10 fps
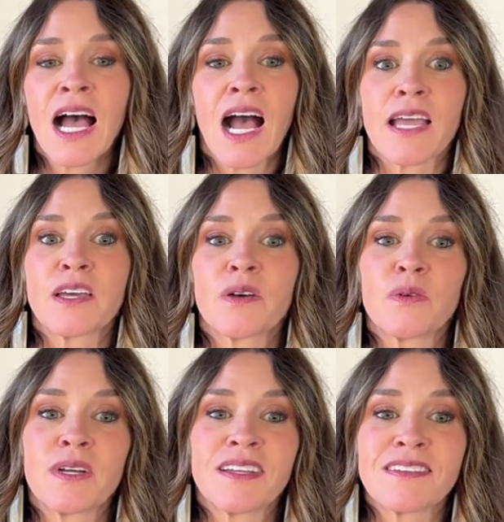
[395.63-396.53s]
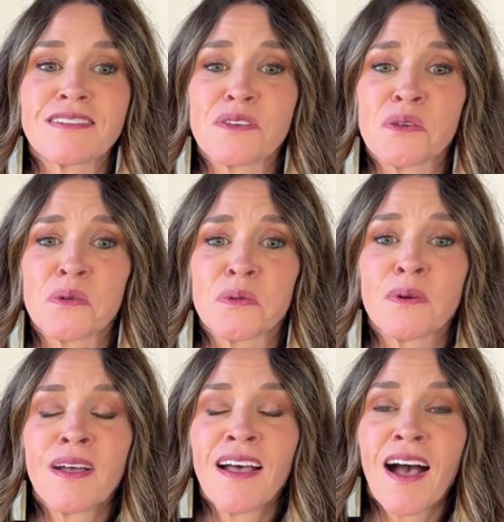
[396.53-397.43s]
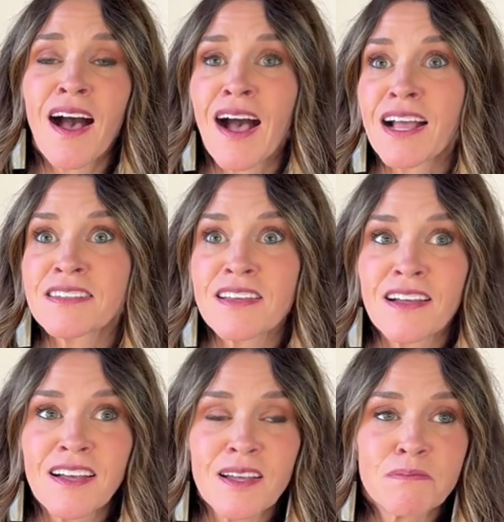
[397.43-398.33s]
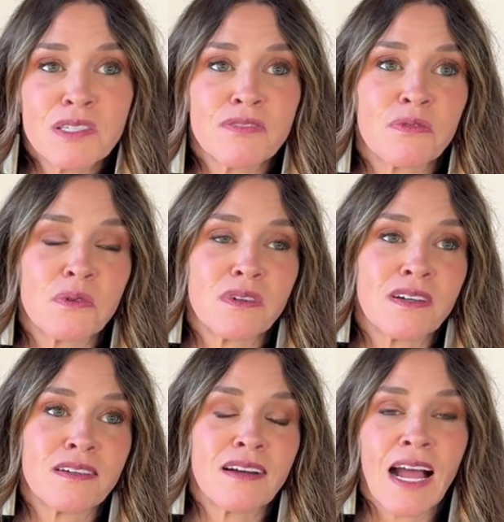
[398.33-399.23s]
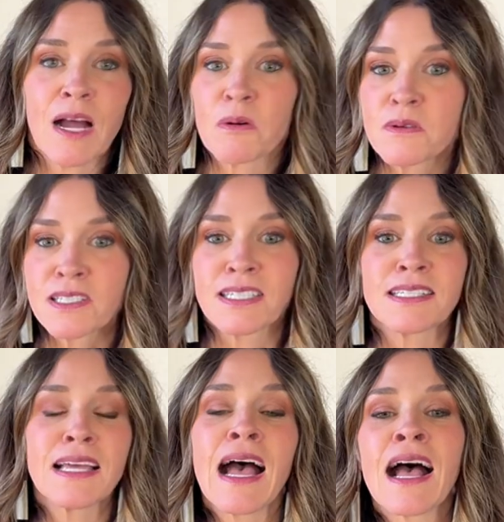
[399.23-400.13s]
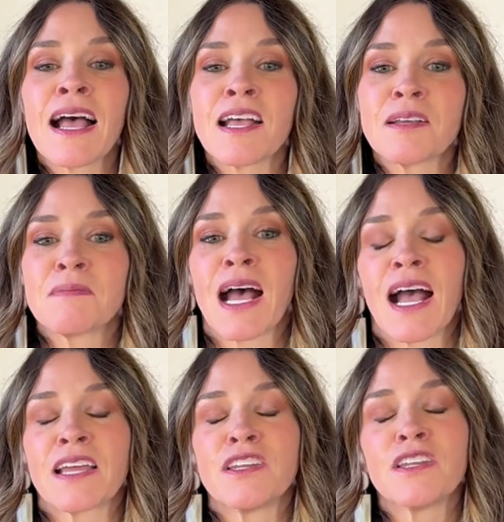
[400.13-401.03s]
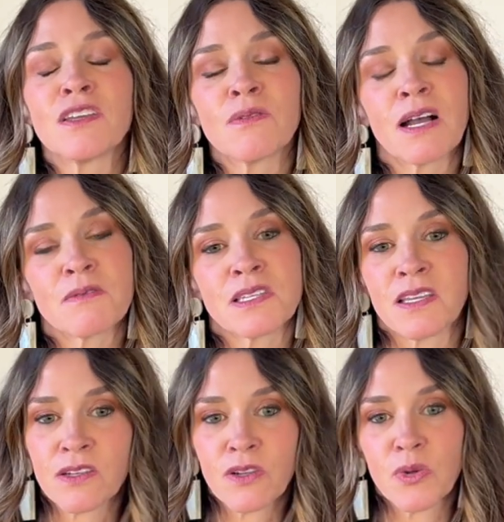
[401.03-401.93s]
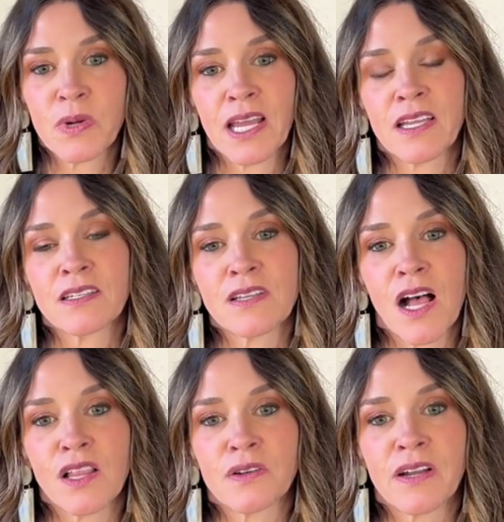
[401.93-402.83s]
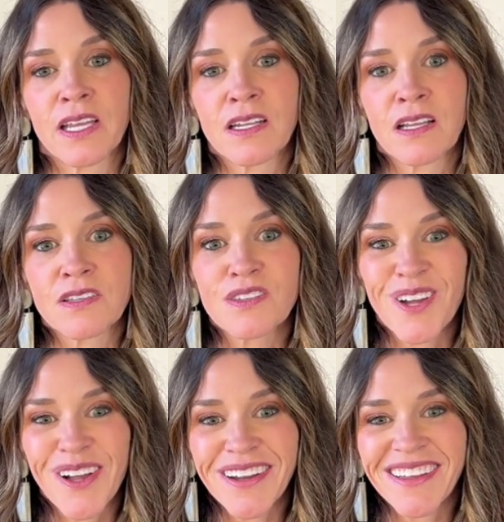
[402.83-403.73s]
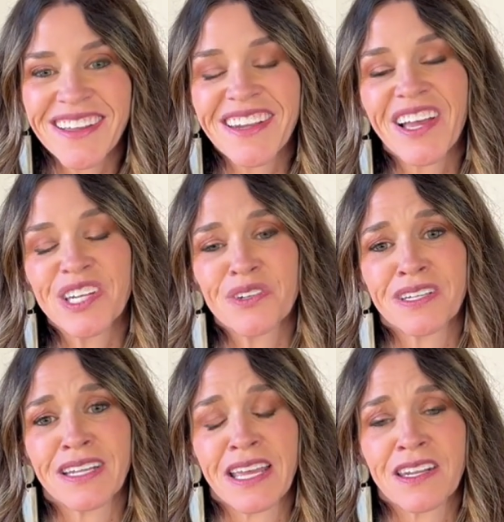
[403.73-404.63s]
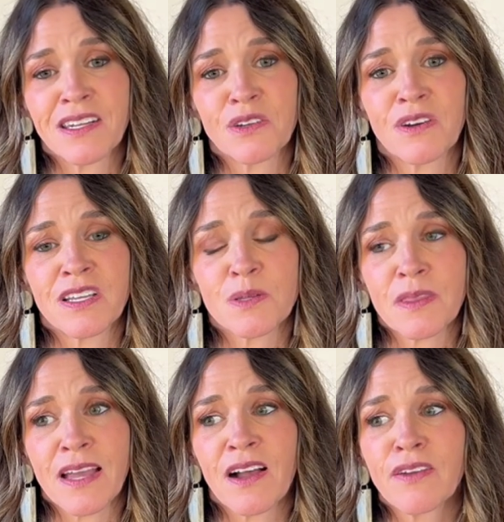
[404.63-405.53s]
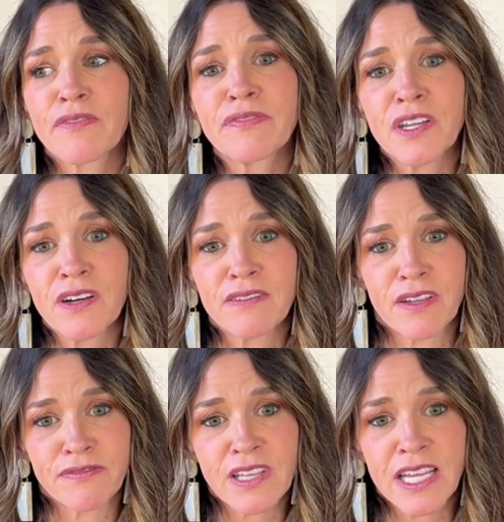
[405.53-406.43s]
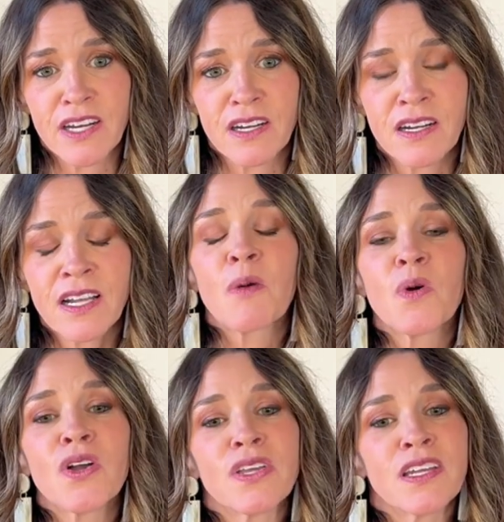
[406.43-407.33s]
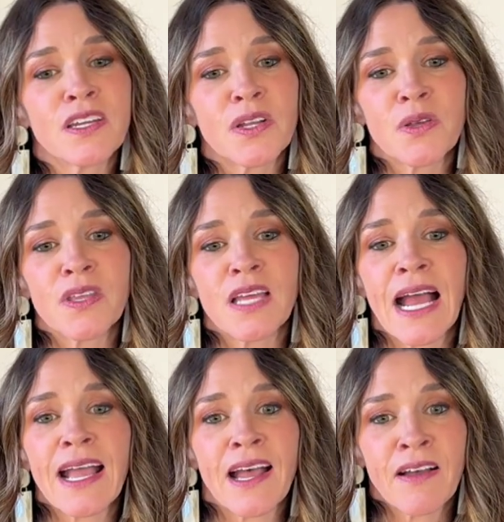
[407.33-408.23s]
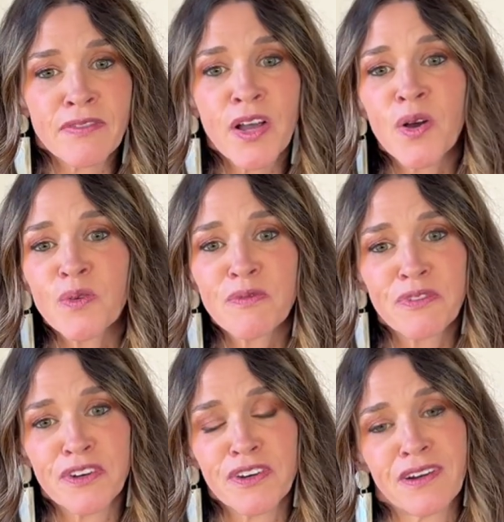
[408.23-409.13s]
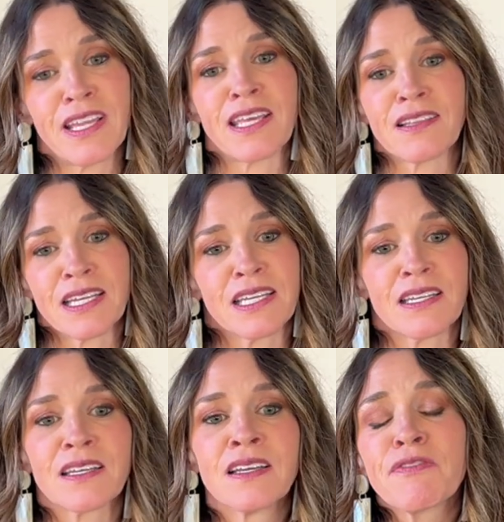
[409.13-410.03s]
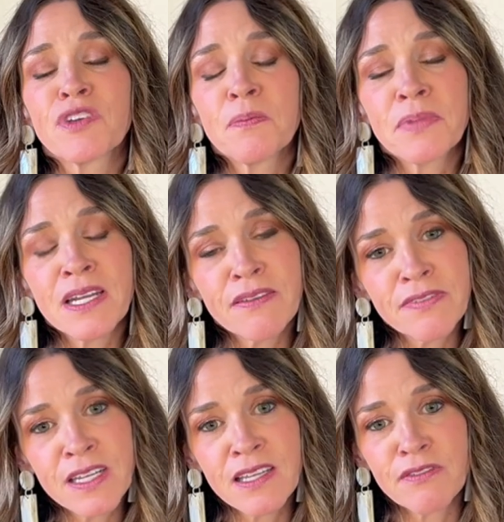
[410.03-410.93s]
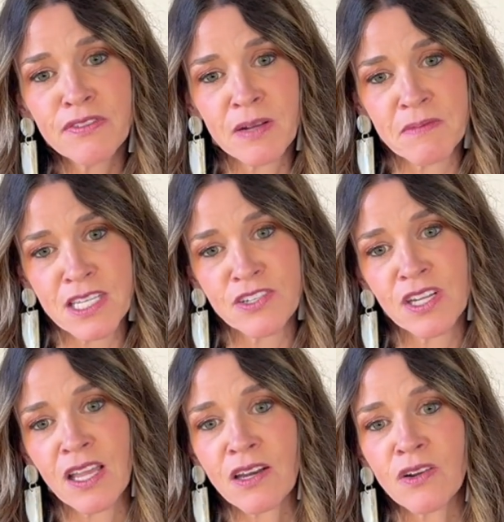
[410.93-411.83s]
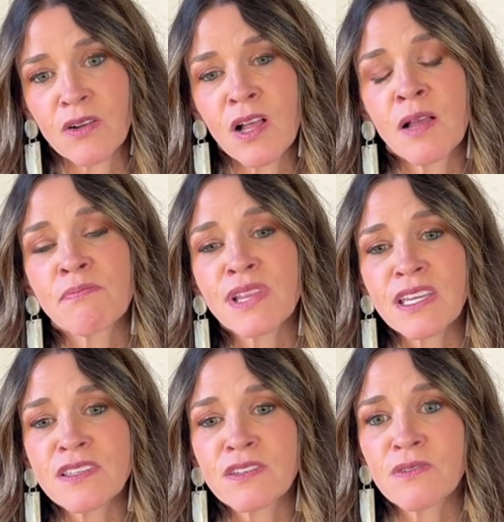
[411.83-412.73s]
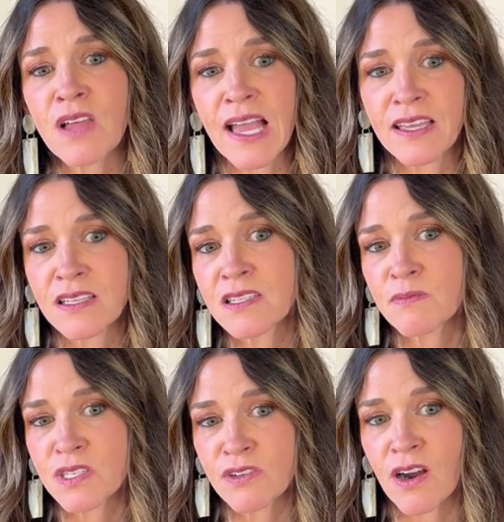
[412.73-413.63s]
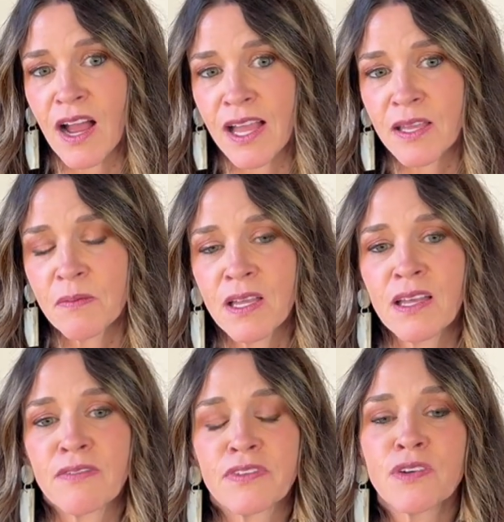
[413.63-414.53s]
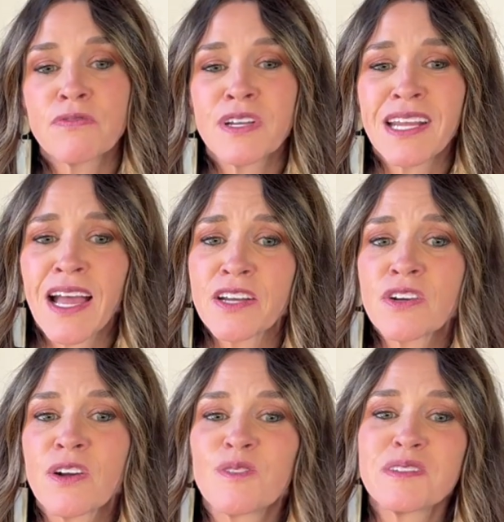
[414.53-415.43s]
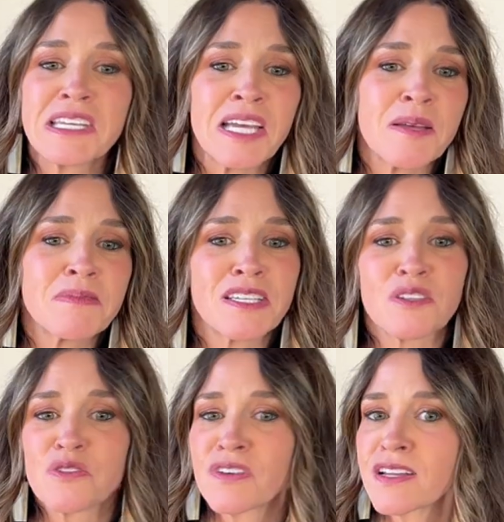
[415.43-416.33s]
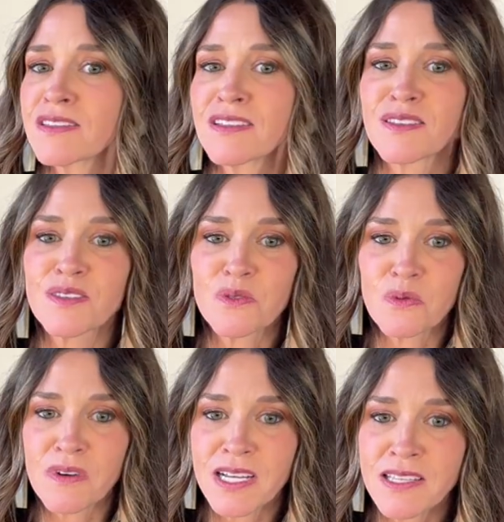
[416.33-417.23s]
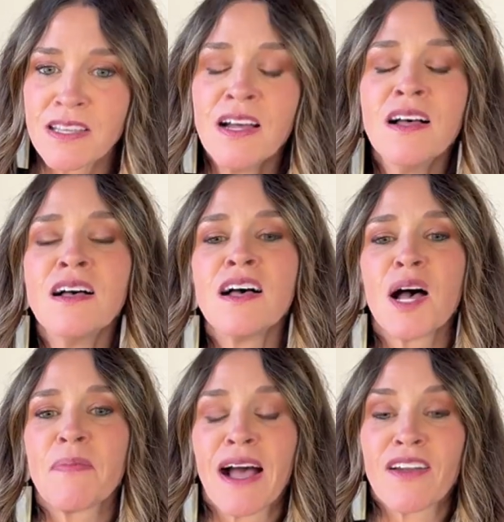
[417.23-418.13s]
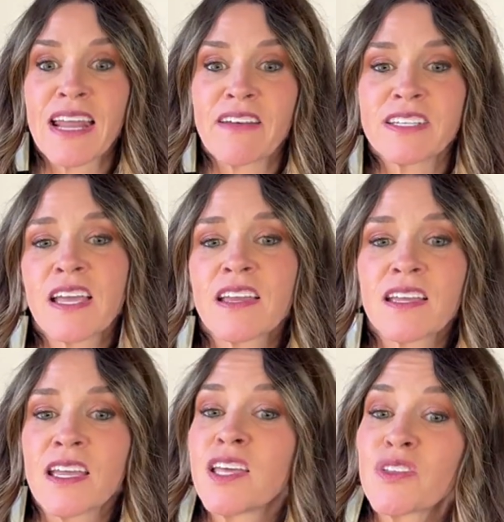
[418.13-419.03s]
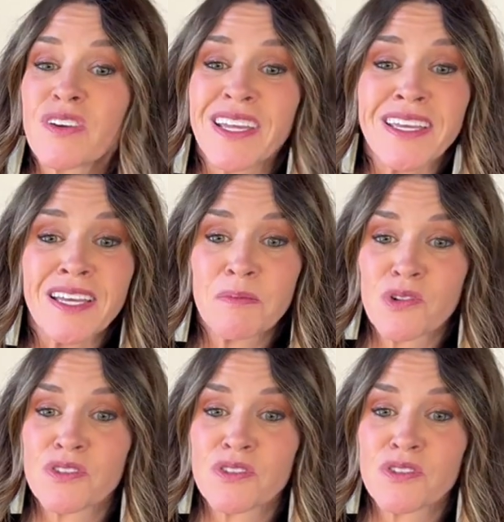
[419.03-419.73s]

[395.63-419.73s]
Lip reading: I go into hot tubs for hours at a time. I knew I was healed when I could tolerate a sauna at 180 degrees without fear of a flare. I want you to know that I have hope for your healing. If you're benefiting from this channel, please do like and subscribe. Feel free to add your own tips and tricks and stories about navigating either EM or